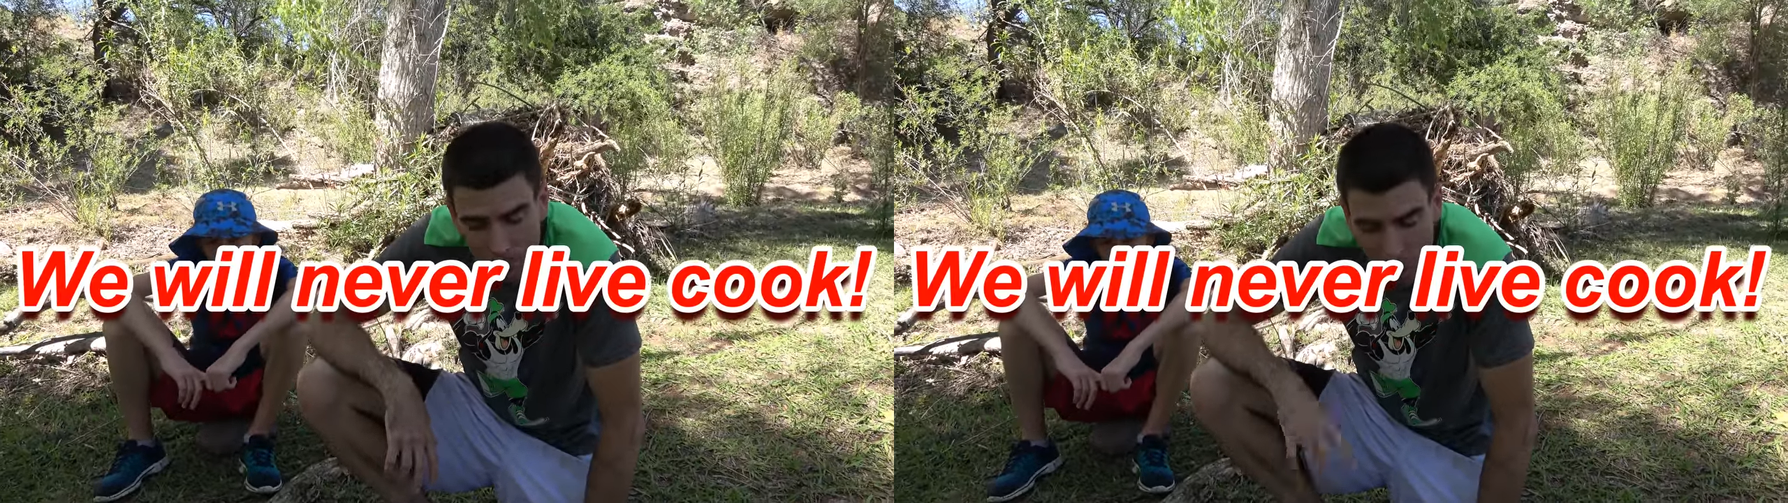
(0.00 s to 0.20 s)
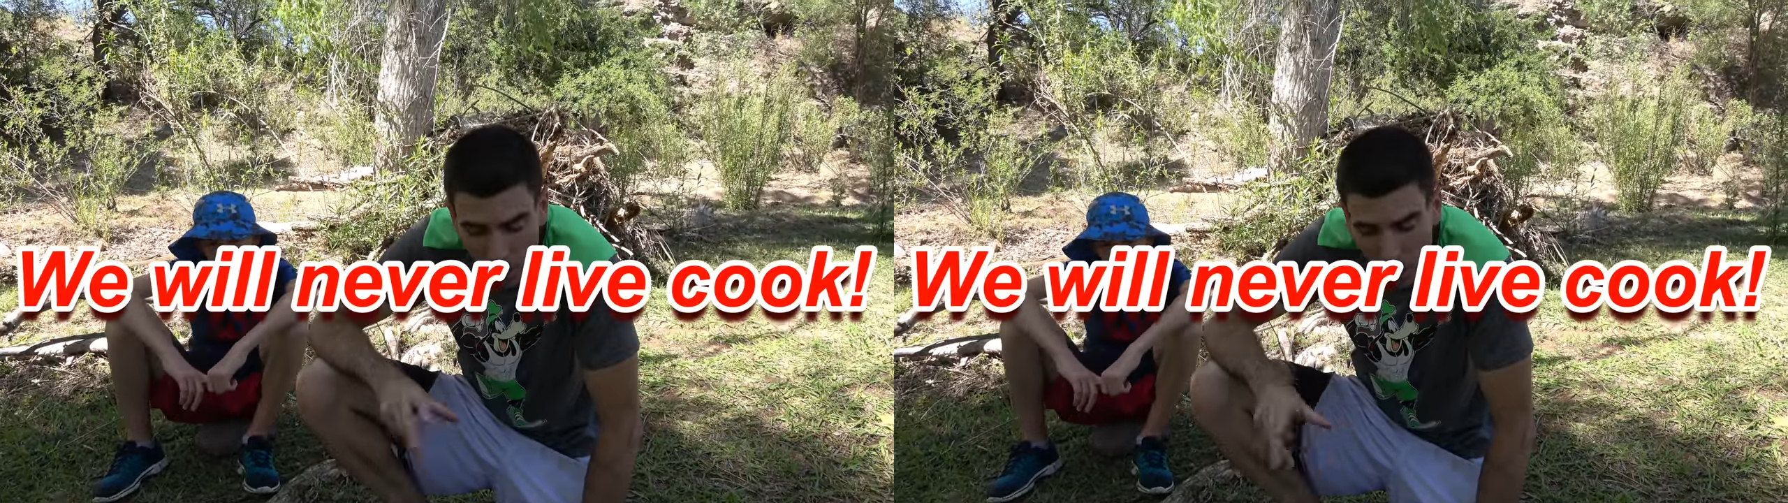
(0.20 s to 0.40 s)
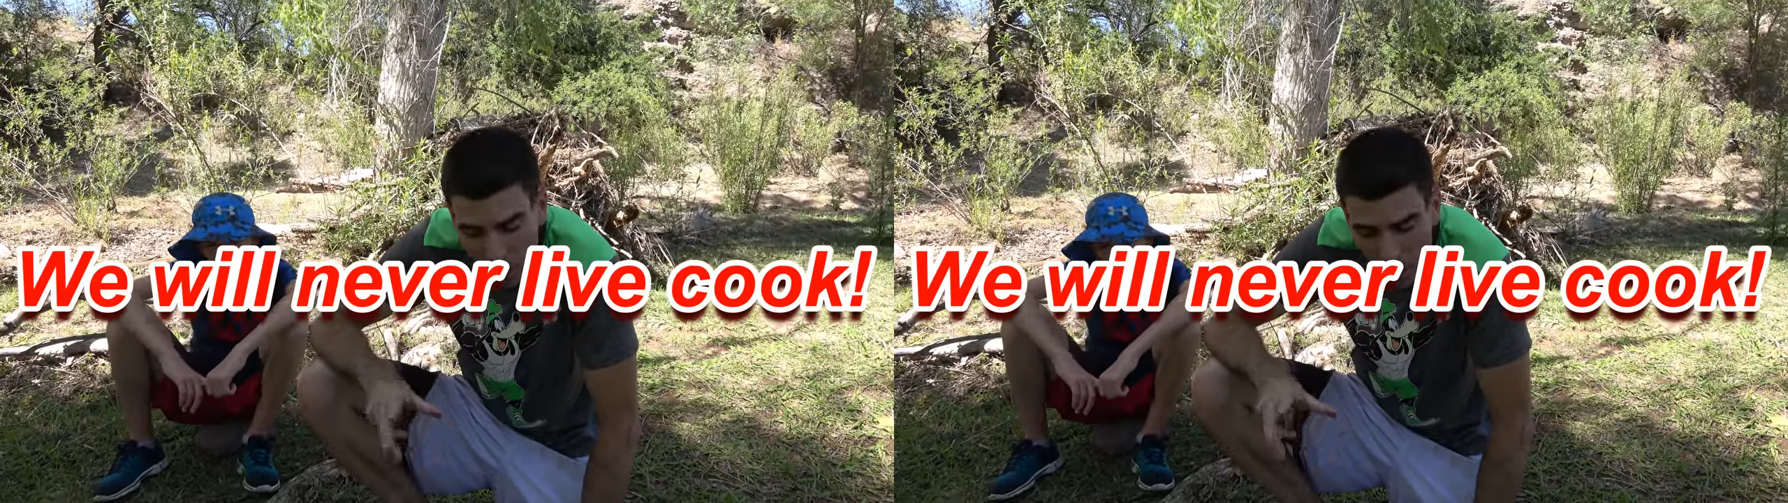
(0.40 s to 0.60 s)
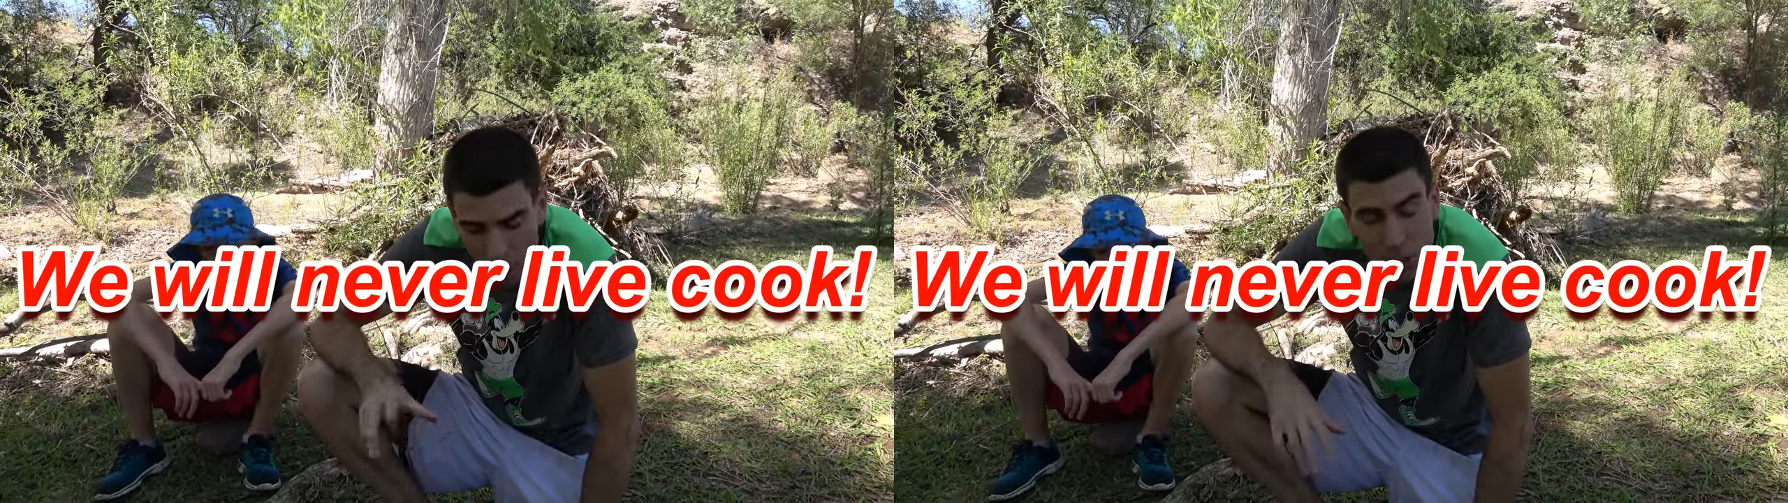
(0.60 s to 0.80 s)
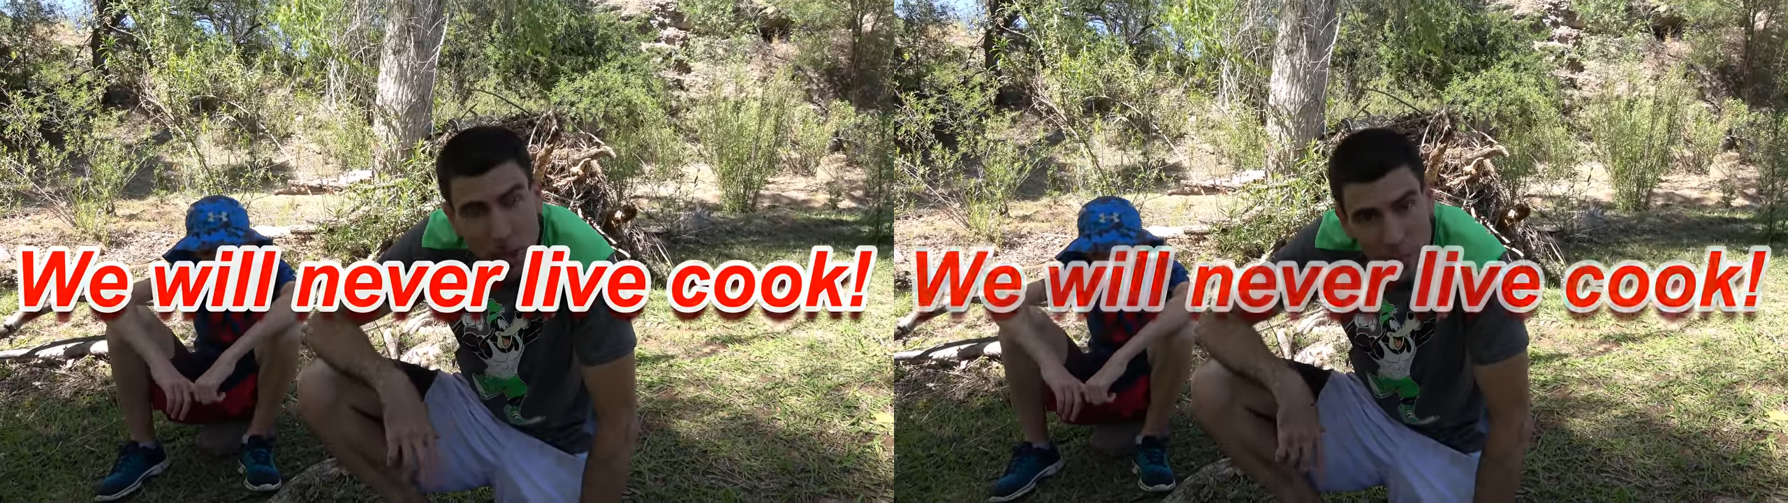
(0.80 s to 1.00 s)
you know,
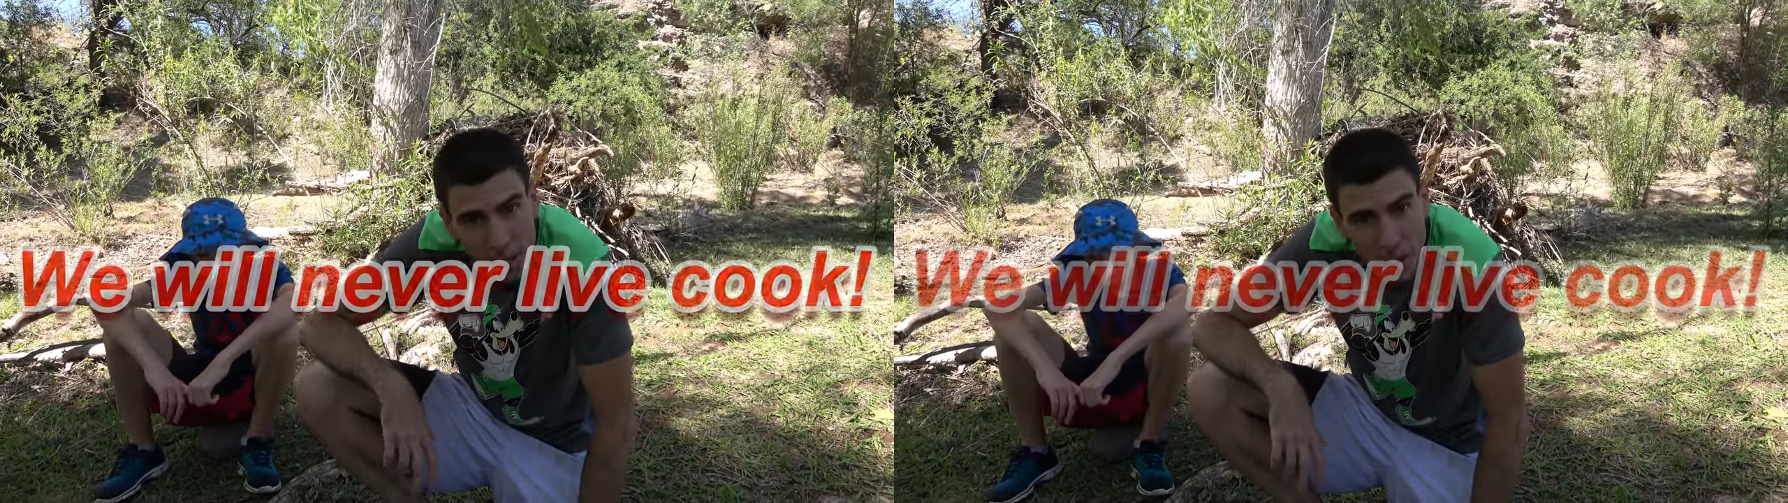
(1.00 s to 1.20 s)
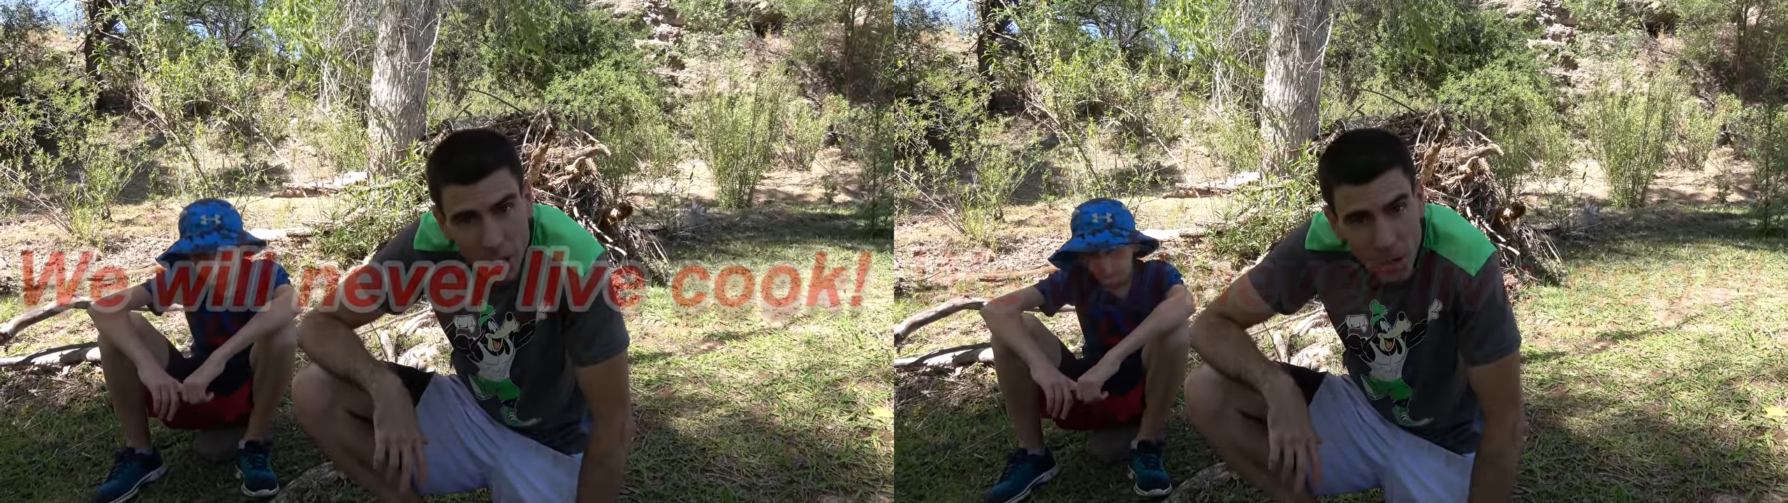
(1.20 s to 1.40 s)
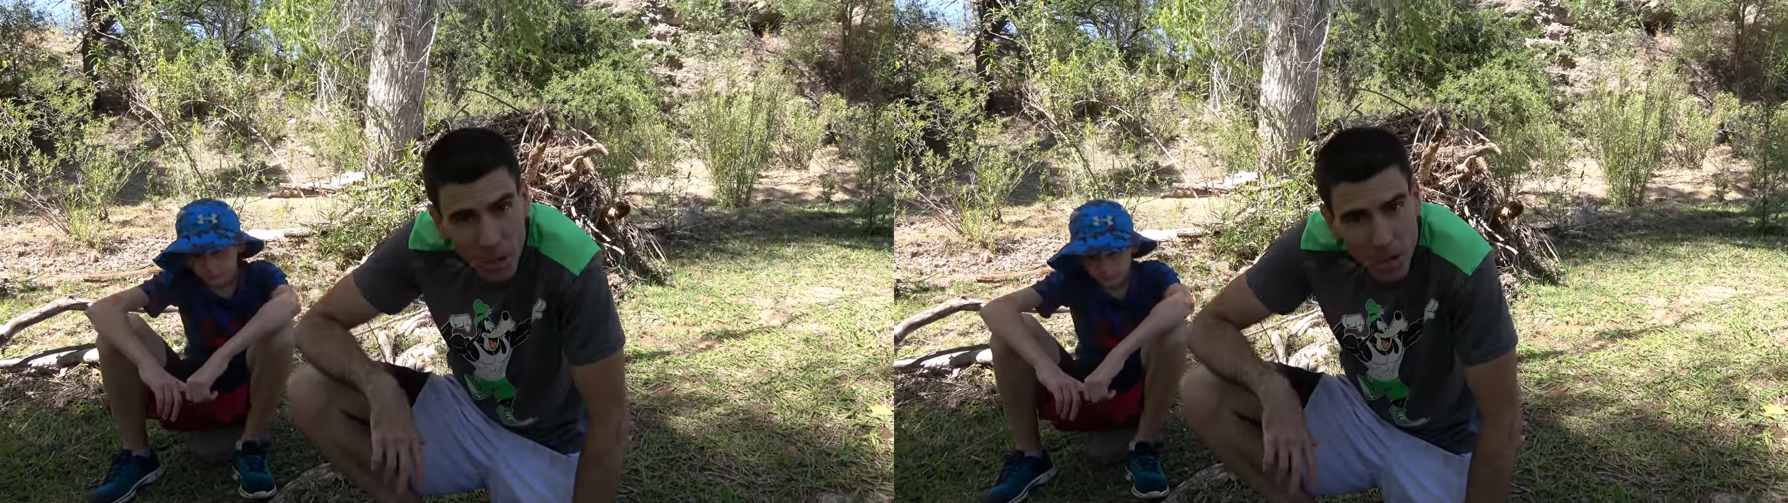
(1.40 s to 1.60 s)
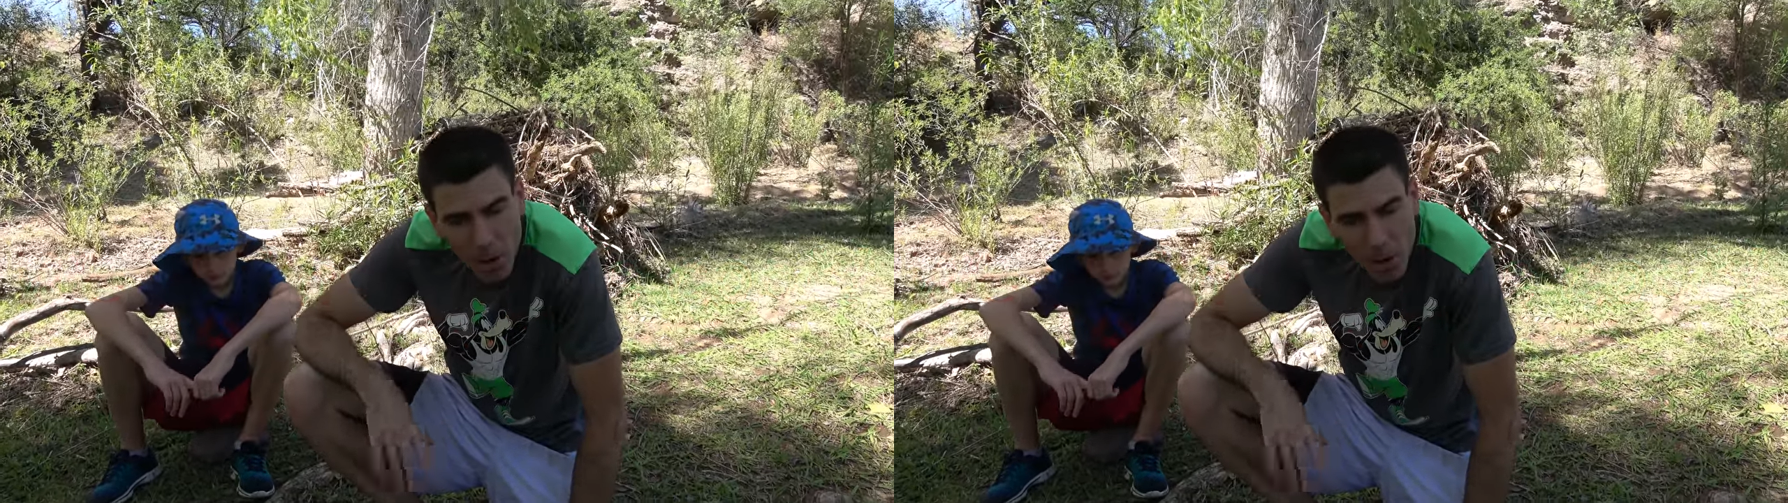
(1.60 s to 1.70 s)
catch something and cook it,